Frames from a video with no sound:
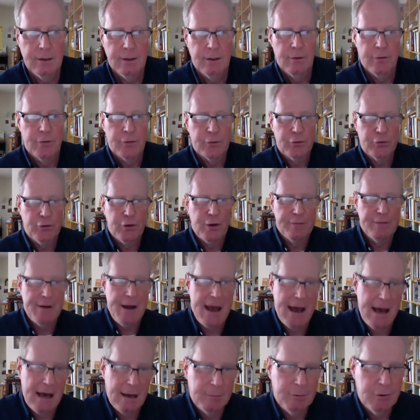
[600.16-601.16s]
The 7
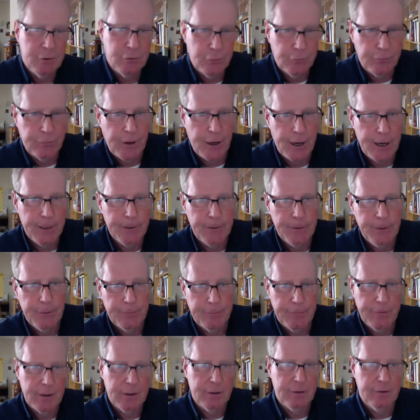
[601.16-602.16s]
habits of highly
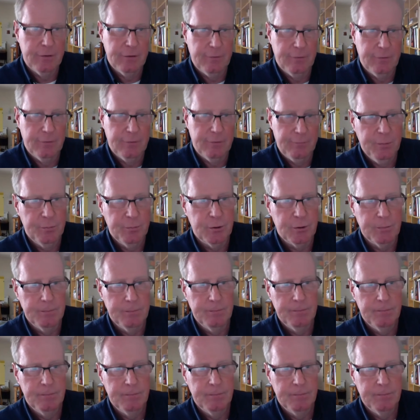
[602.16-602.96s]
effective people.